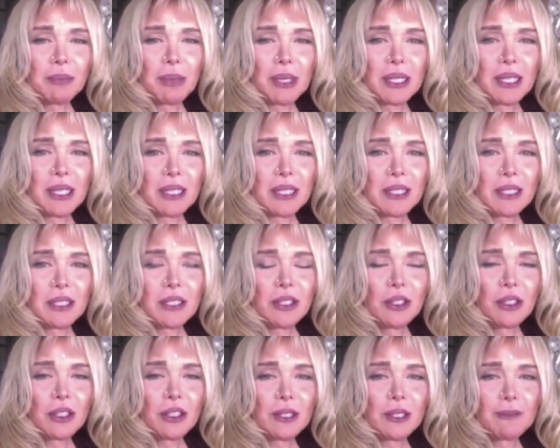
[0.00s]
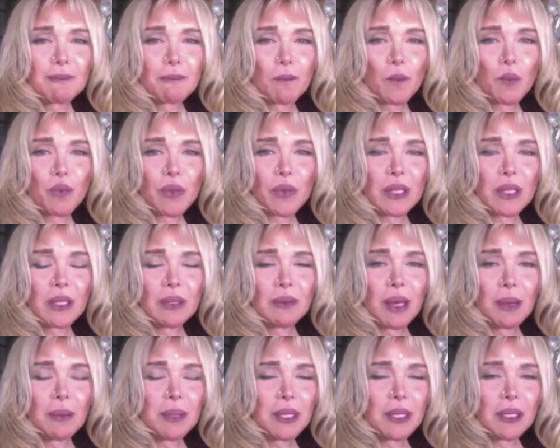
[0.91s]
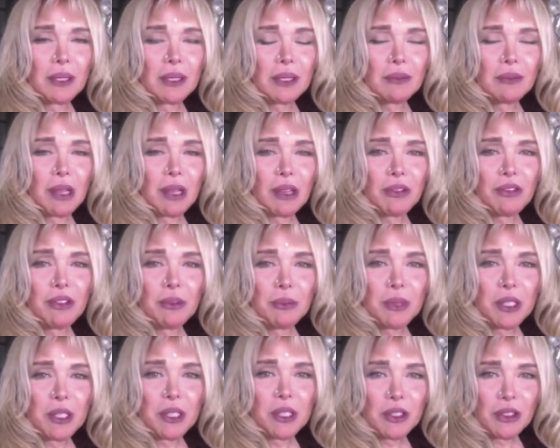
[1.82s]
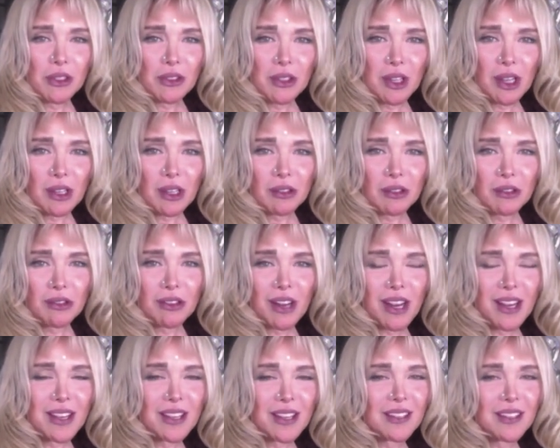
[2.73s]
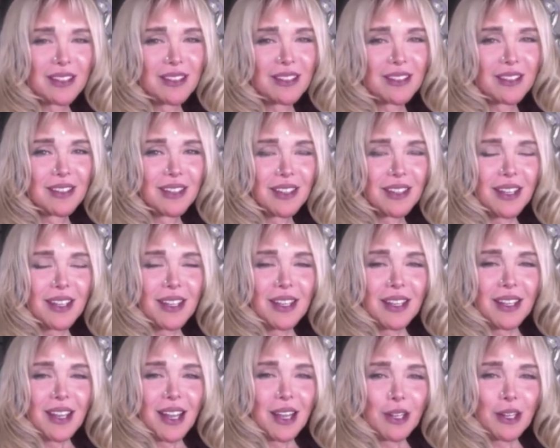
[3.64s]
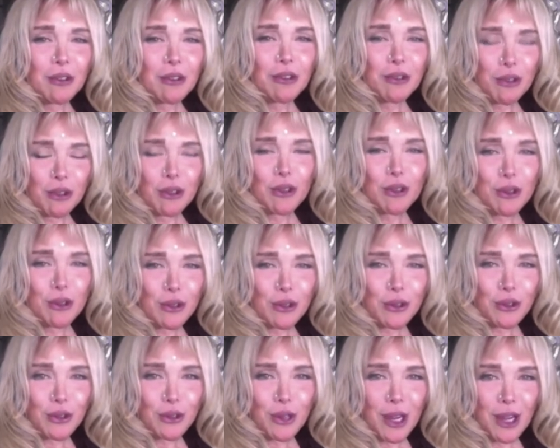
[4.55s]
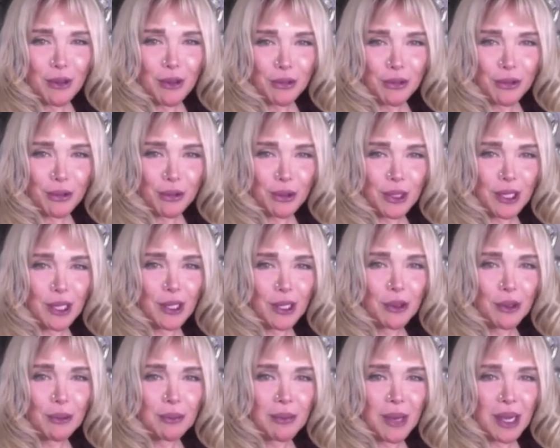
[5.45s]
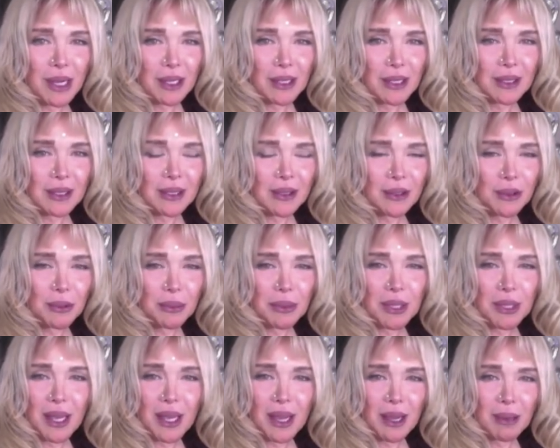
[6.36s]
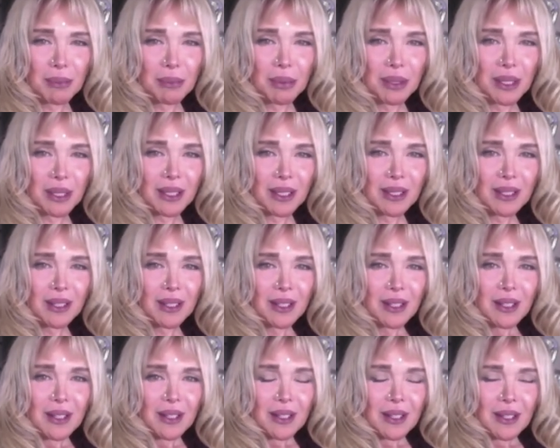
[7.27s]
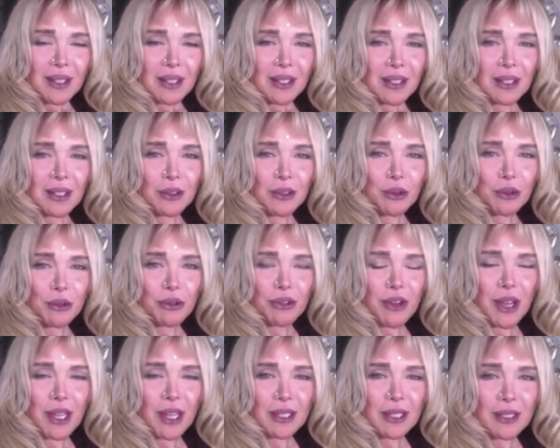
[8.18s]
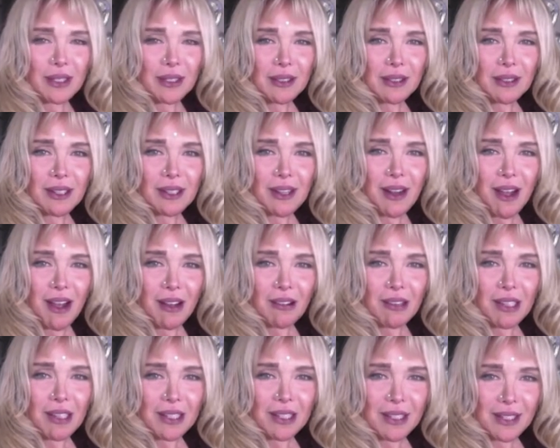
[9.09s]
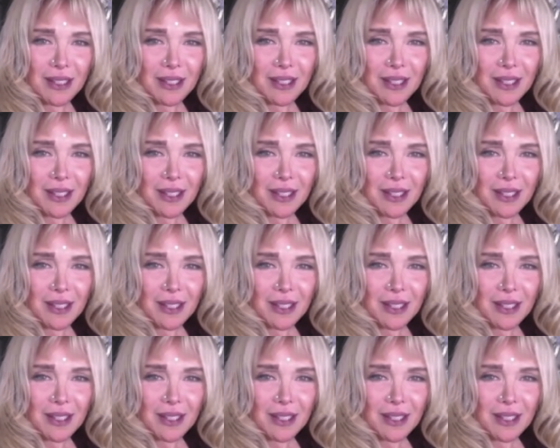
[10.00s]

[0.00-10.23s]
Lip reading: But that's not, affirmations are great. And of course you have to heal your mind to be happy and to find clarity.